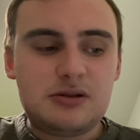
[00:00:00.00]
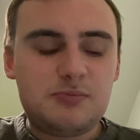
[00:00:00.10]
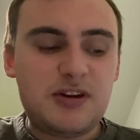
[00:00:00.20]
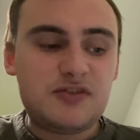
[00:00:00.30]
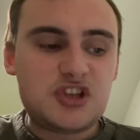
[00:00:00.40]

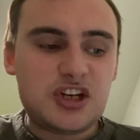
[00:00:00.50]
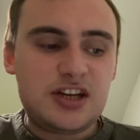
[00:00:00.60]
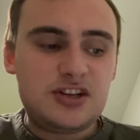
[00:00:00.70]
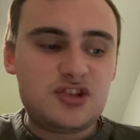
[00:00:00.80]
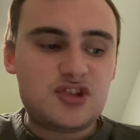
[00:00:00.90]
Bit of a
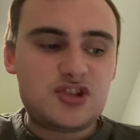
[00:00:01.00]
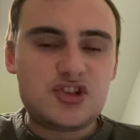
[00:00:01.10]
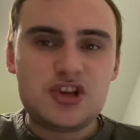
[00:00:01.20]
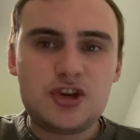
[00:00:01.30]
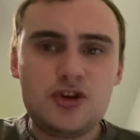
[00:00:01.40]
change
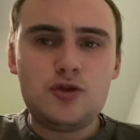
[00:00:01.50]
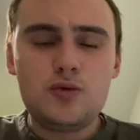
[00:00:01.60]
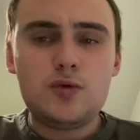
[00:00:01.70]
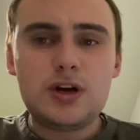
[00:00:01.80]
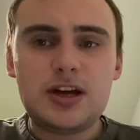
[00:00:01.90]

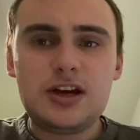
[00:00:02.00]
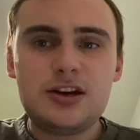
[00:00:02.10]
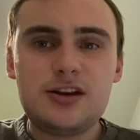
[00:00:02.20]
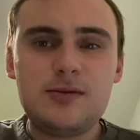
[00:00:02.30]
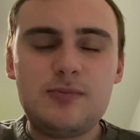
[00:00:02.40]
to
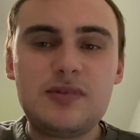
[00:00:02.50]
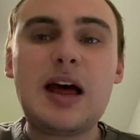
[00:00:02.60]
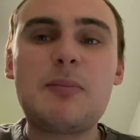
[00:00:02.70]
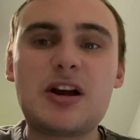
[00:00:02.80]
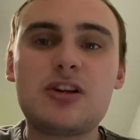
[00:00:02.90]

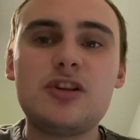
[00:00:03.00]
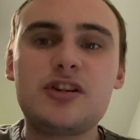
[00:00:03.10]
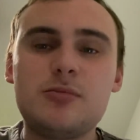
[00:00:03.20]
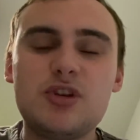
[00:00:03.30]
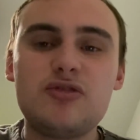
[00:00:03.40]
that Bank
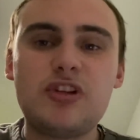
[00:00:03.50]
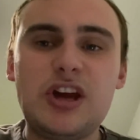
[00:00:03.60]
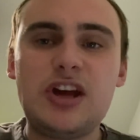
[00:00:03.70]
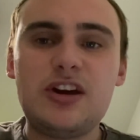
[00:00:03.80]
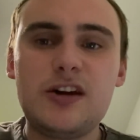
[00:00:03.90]
Holiday Monday.